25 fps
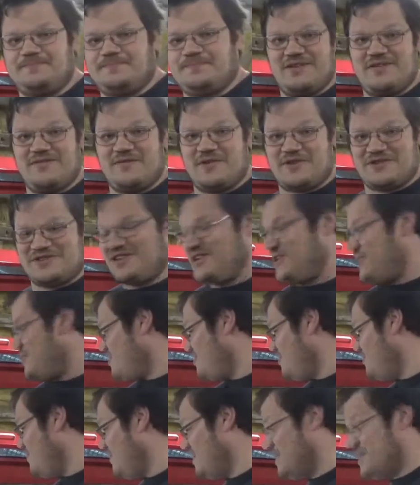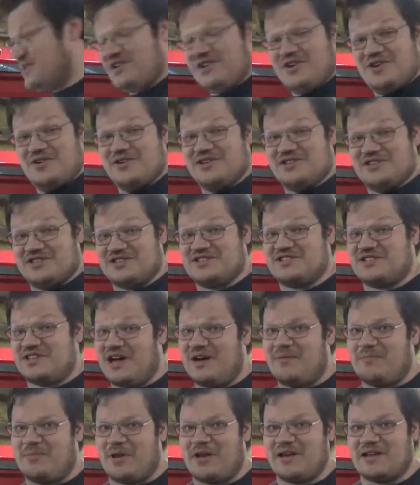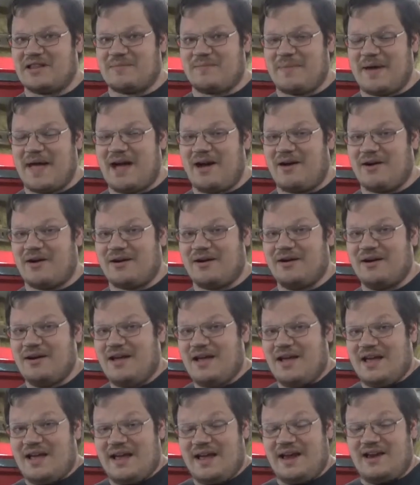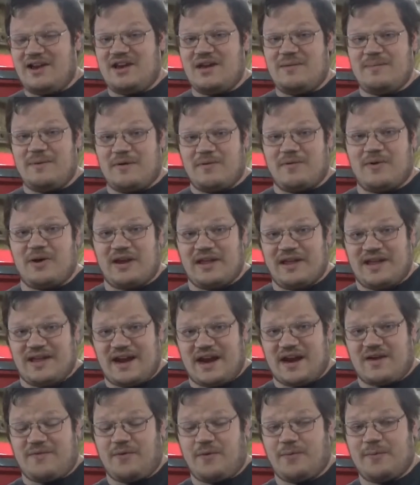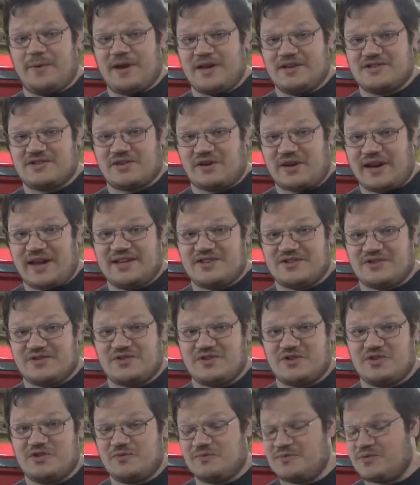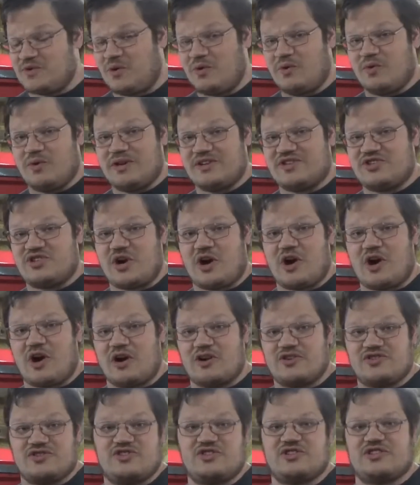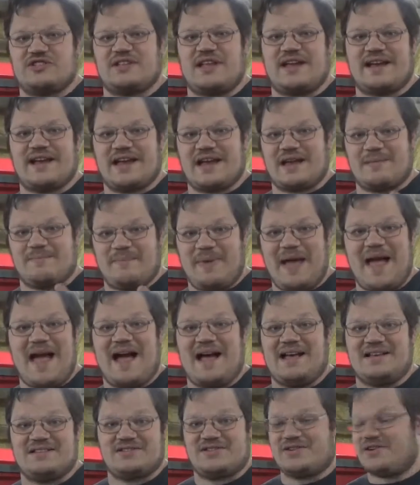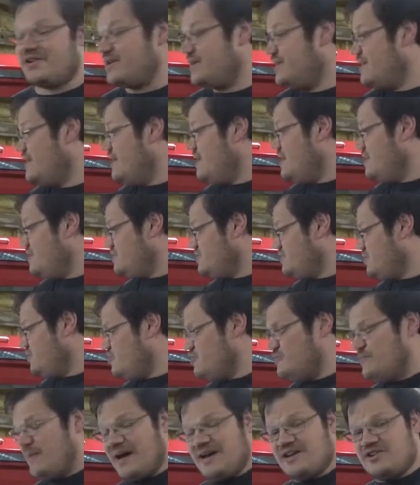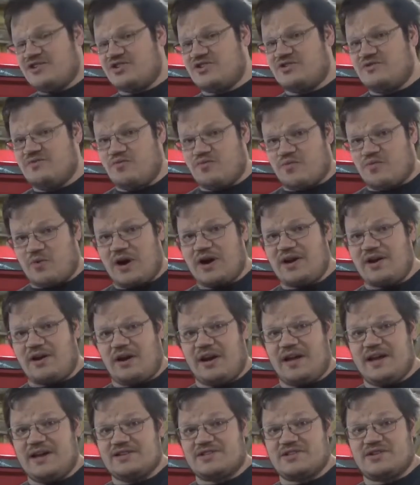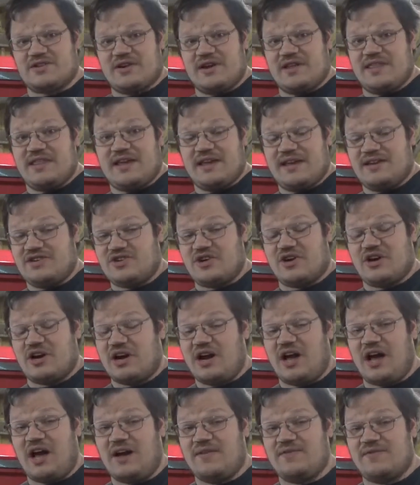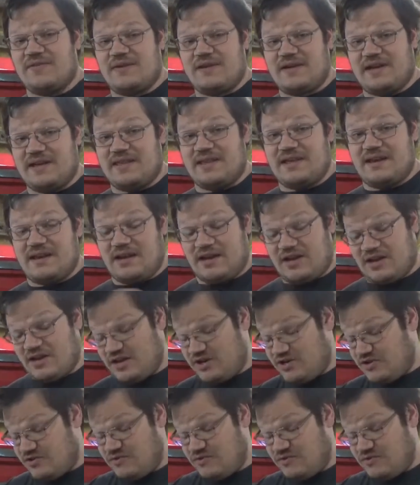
First thing you're going to want to do is just unplug the power. They need to be really careful because your laser tubes hold a charge just like a capacitor. So you might run your laser and then turn it off and then it could